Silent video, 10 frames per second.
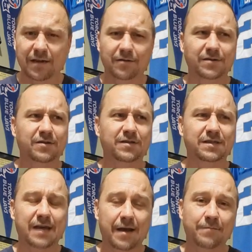Eagles are
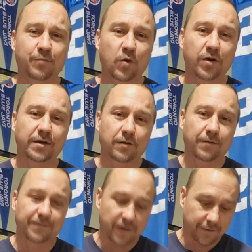10-point
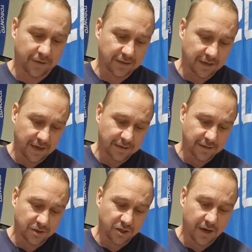home favorites against
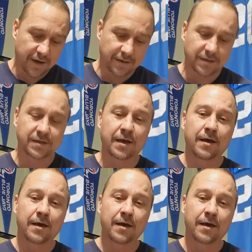the Giants.